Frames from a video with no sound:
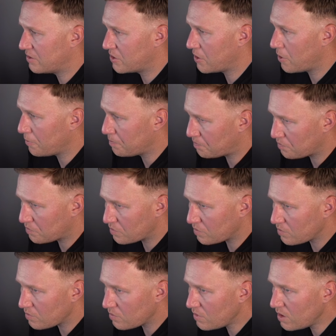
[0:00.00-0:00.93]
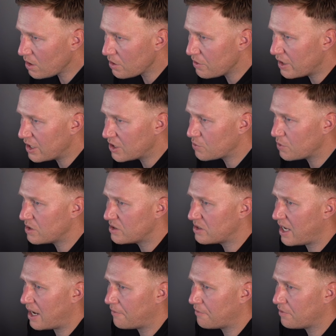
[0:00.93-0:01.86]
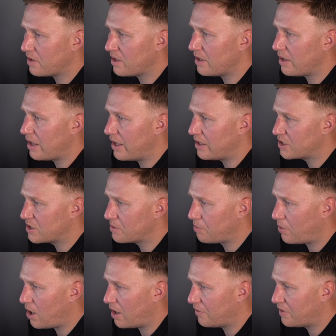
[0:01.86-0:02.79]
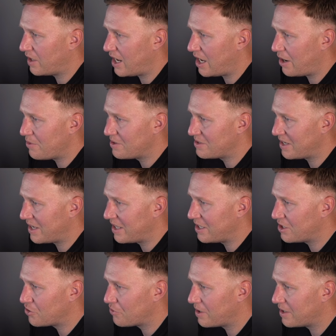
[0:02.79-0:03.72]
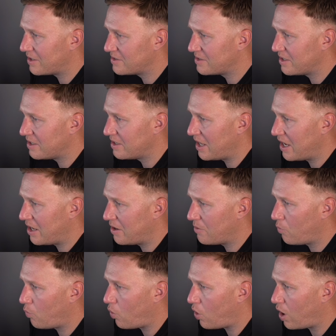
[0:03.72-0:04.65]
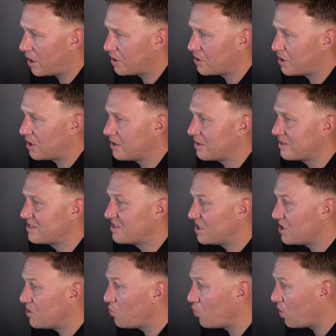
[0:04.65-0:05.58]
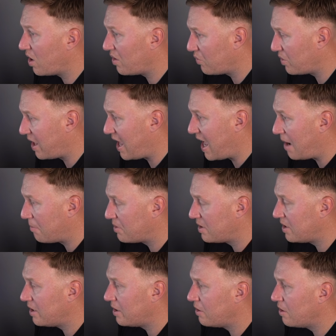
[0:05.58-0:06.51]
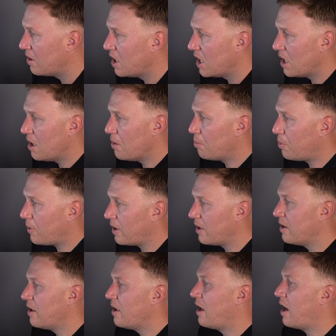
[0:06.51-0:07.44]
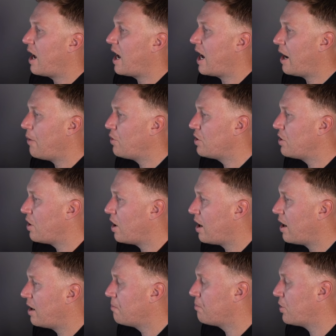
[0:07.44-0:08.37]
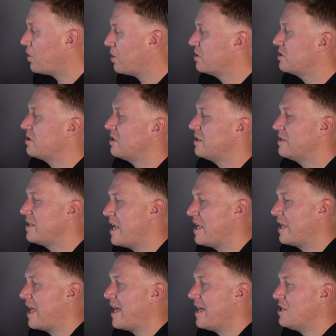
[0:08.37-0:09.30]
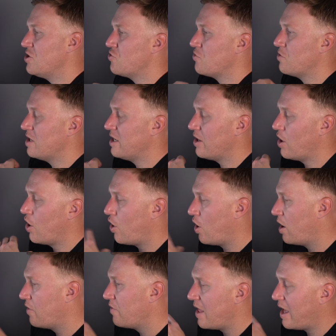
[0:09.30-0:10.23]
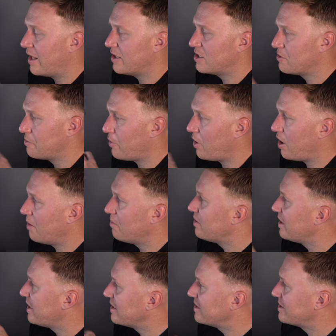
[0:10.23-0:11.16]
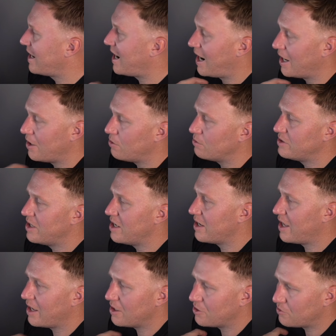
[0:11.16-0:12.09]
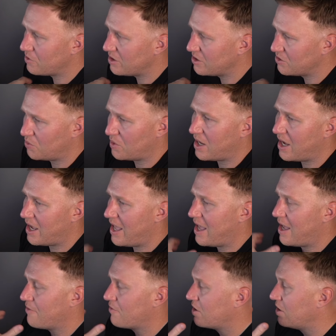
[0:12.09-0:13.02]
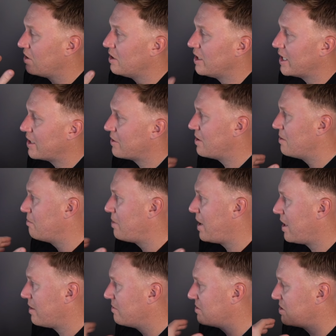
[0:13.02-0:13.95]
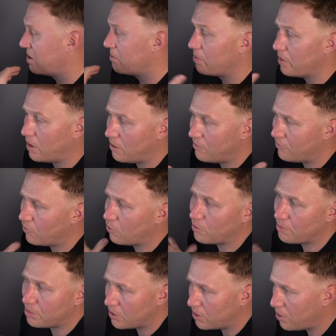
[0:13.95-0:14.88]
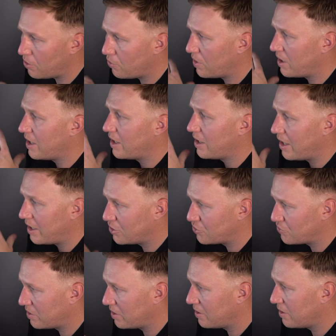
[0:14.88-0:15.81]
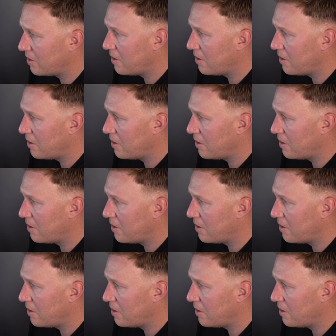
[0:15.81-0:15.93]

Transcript: So this was definitely a spot that I was interested in watching to see what would happen here, but I would not personally take entry on that spot because I don't take entries when I have clear imbalance above or below an entry.